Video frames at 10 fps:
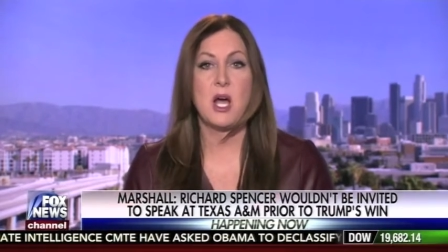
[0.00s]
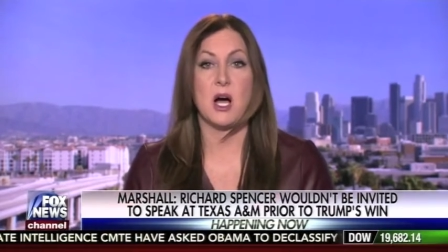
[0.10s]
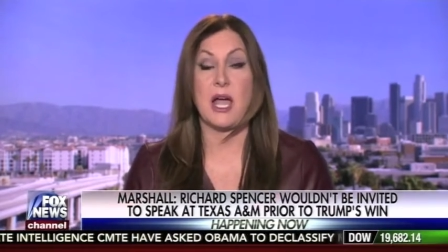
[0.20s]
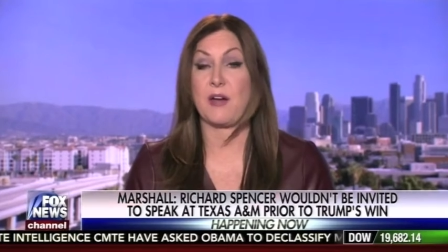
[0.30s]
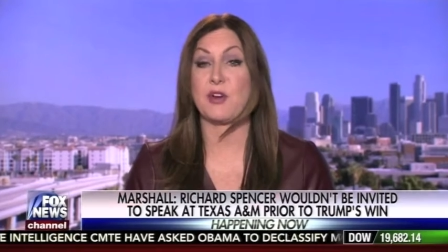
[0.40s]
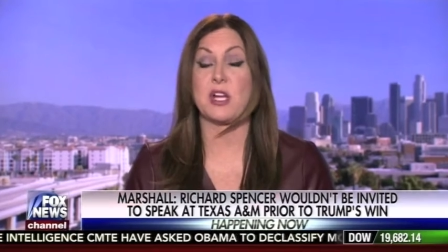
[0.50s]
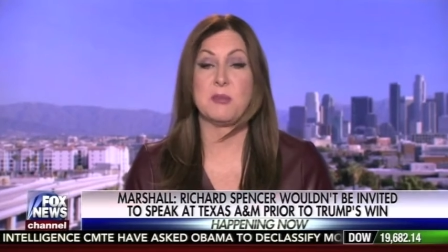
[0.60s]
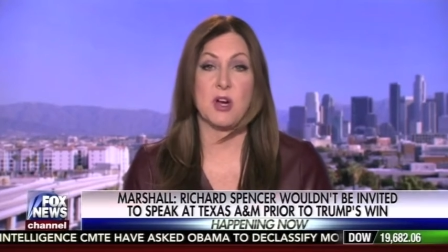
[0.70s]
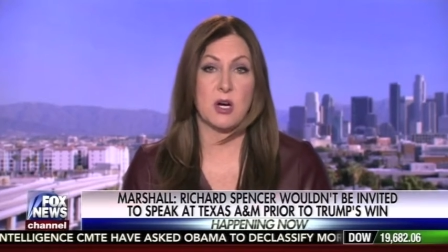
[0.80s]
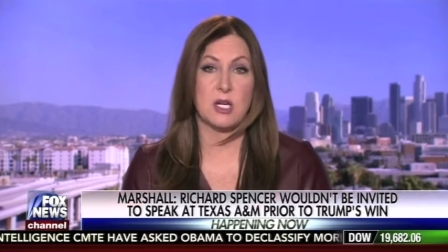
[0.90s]
uh,
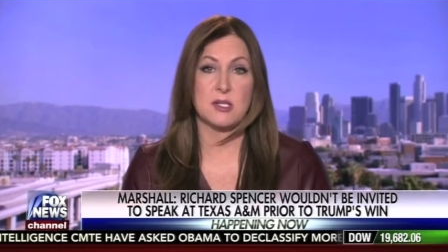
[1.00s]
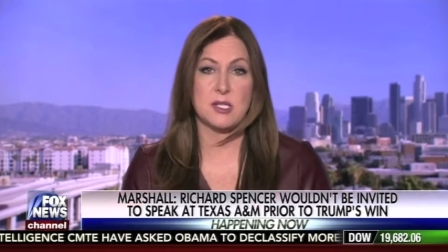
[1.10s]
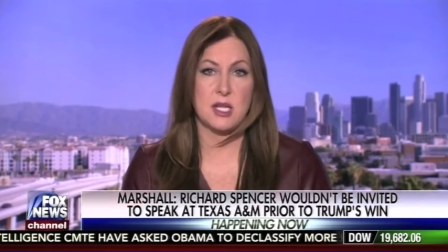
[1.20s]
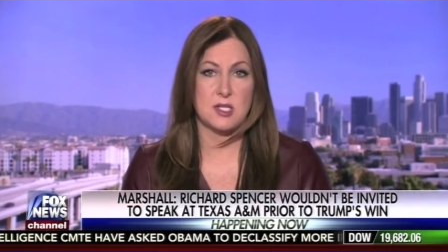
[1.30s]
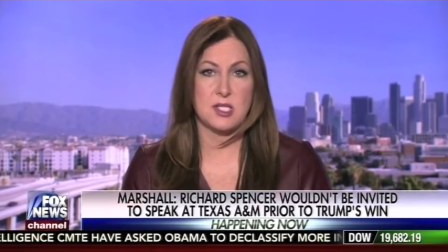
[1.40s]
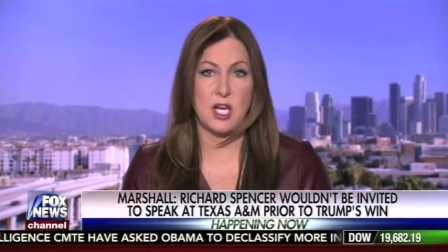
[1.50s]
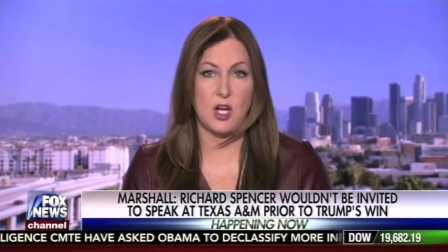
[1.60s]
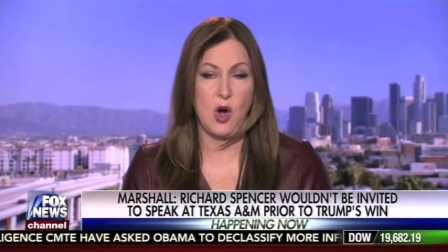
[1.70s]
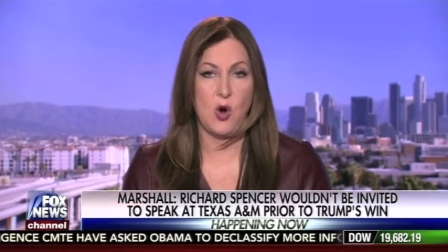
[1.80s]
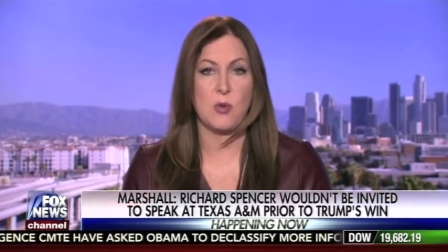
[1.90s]
African Americans that
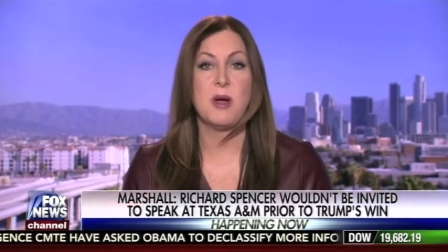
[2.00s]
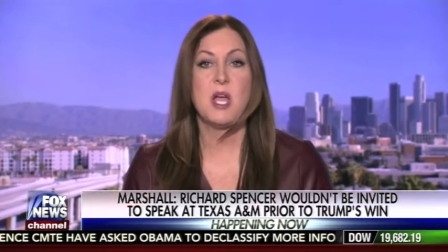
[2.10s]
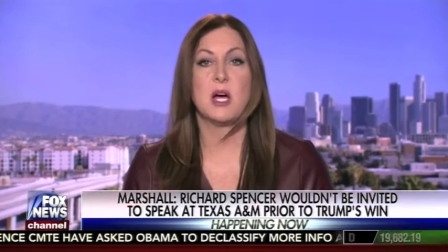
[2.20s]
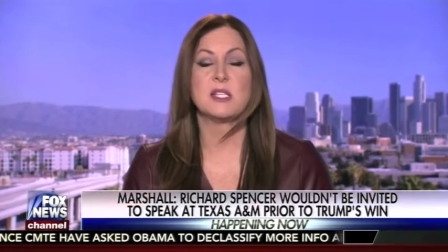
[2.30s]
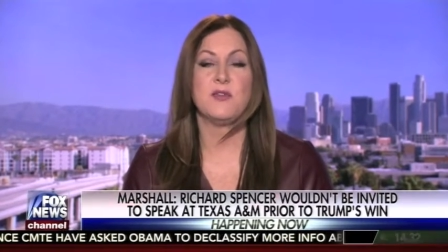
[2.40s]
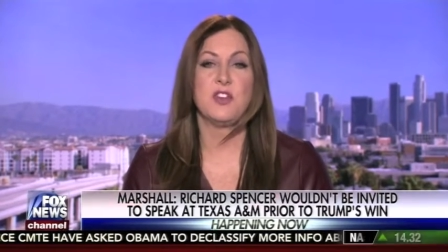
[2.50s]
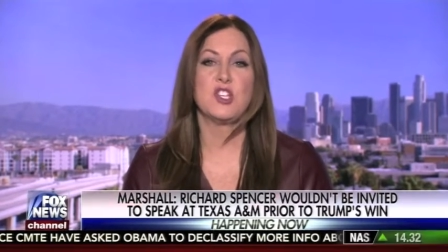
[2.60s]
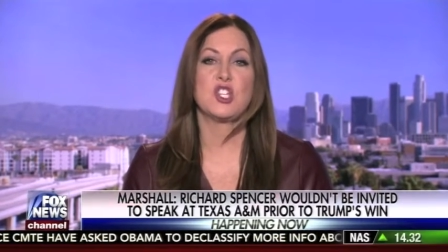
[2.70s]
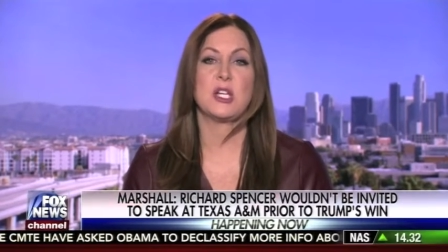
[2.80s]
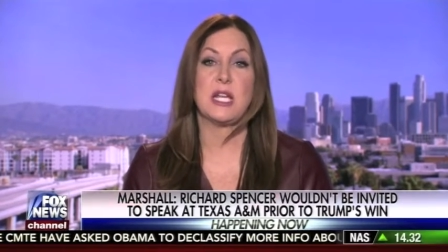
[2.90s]
stayed home, a
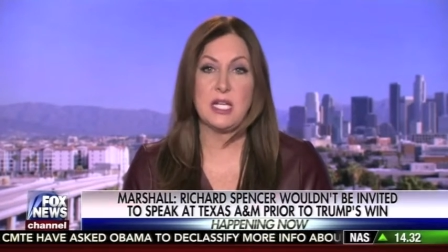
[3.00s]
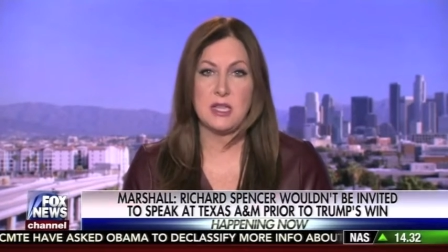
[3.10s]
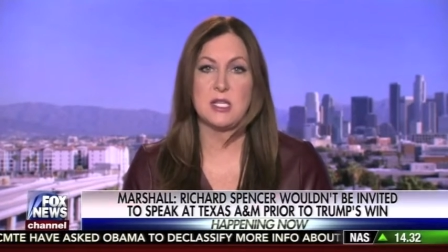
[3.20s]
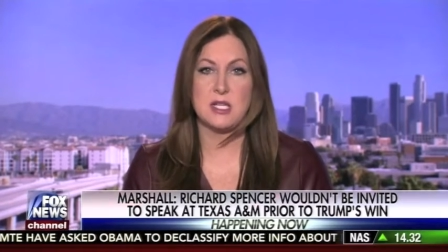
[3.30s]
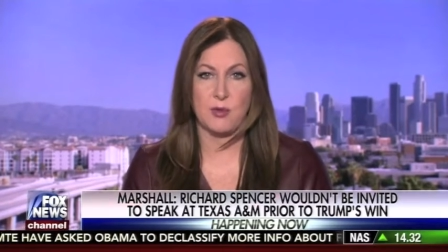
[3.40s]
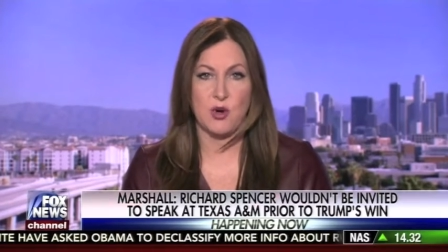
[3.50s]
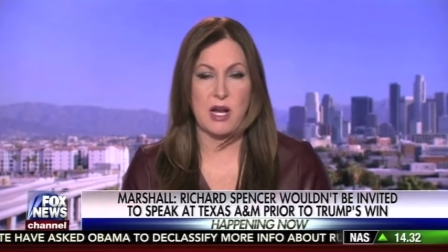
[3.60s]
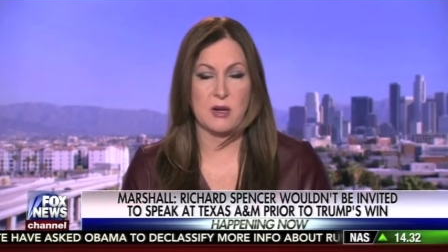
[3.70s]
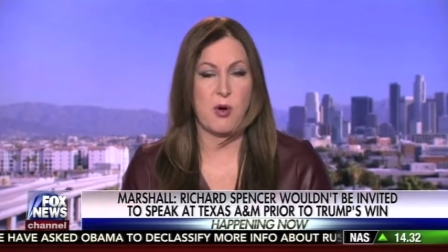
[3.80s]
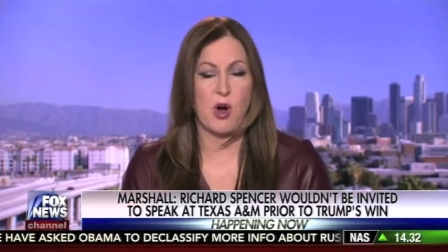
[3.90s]
division in the
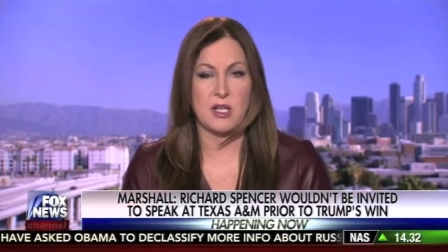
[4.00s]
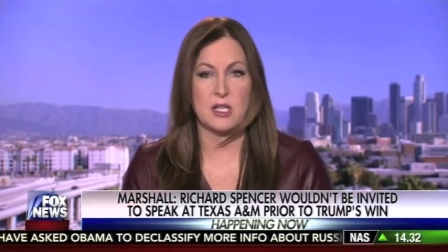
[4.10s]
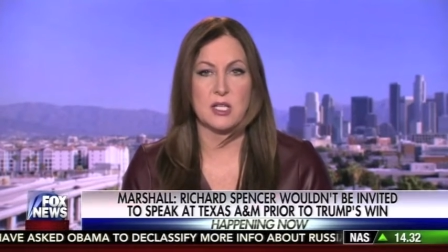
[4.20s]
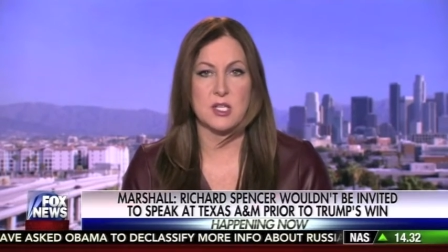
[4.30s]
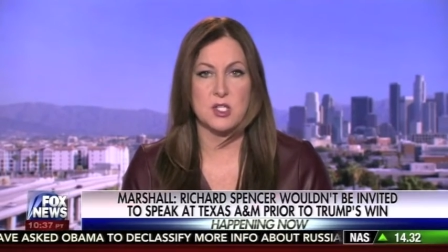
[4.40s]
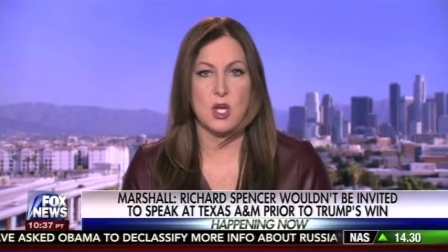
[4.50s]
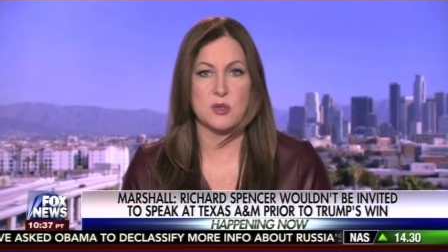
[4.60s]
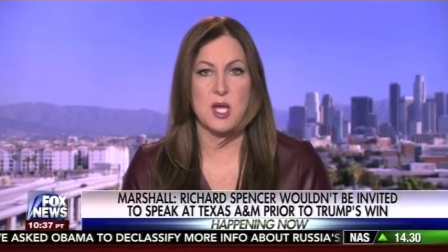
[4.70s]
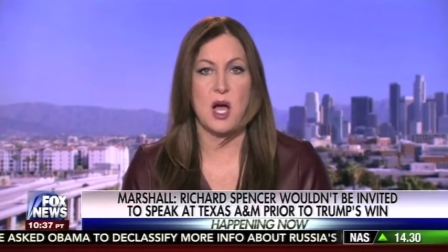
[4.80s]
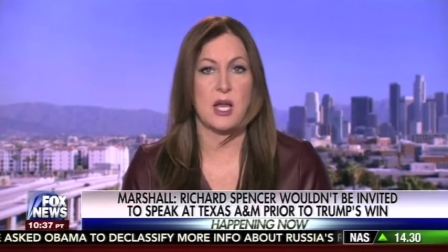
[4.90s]
Democratic Party. The list
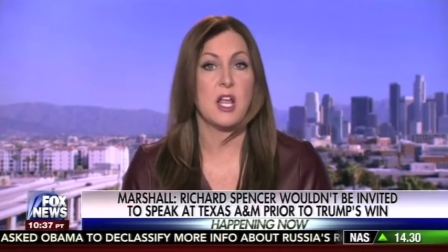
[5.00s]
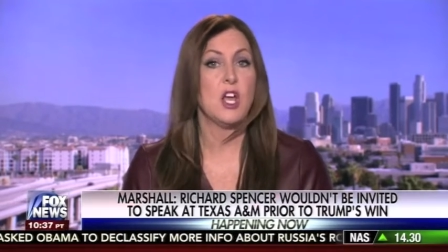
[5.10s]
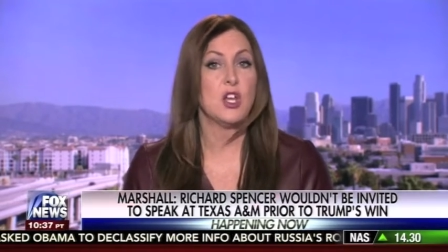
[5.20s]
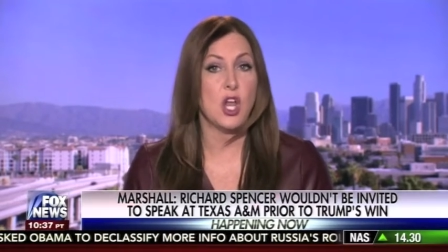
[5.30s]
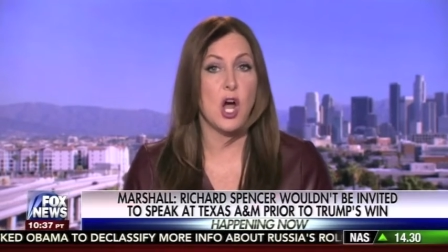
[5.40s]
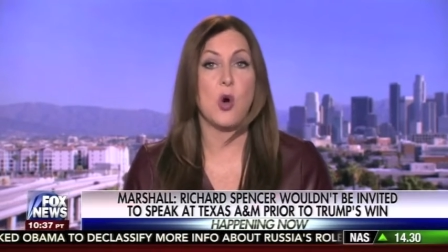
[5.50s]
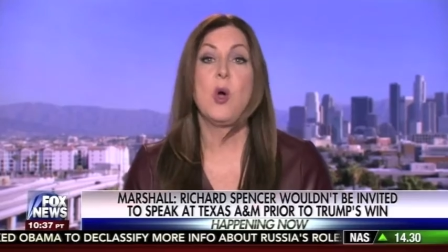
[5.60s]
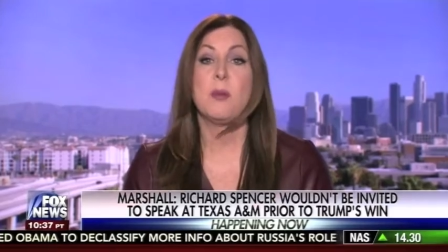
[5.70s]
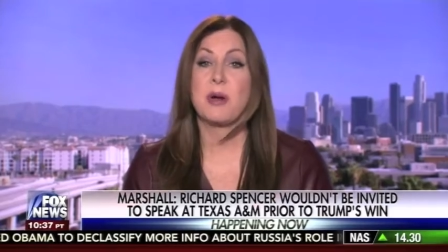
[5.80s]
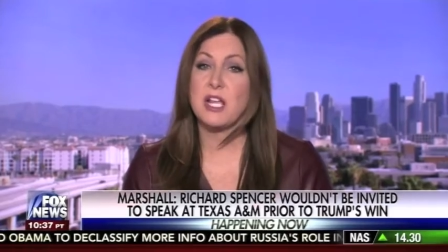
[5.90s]
goes on. So, no,
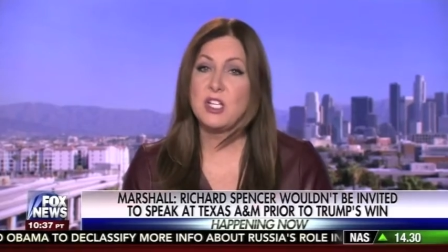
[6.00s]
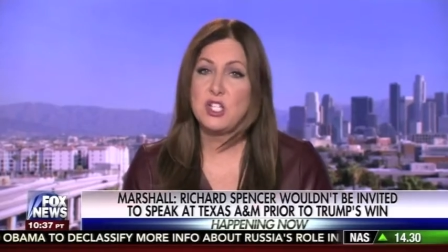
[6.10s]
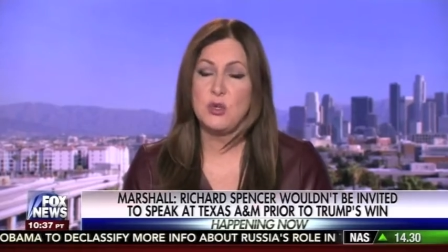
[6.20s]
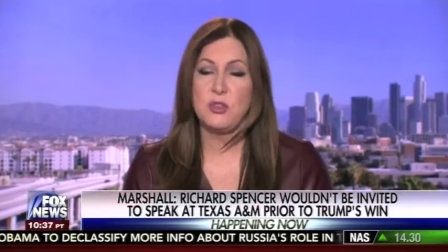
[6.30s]
so, but so I do